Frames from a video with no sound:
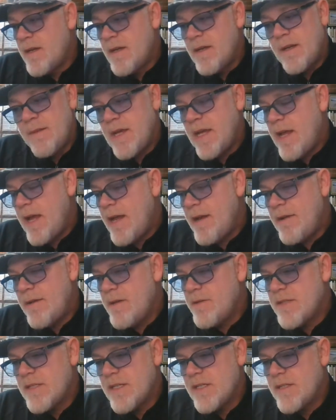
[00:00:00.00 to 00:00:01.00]
I'm like, I don't
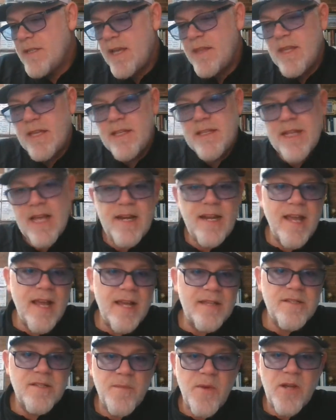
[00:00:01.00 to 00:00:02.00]
know, Sissy. I think Daddy
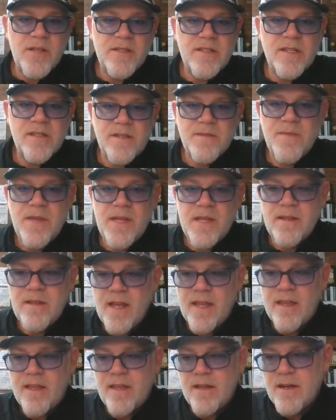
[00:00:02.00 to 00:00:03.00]
had some autism, and,
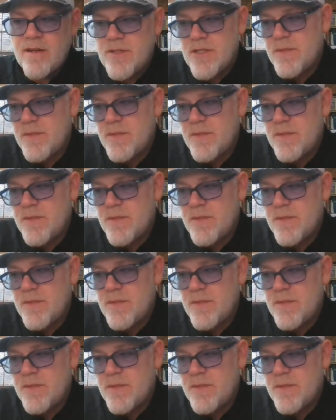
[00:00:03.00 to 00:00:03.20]
like, you know,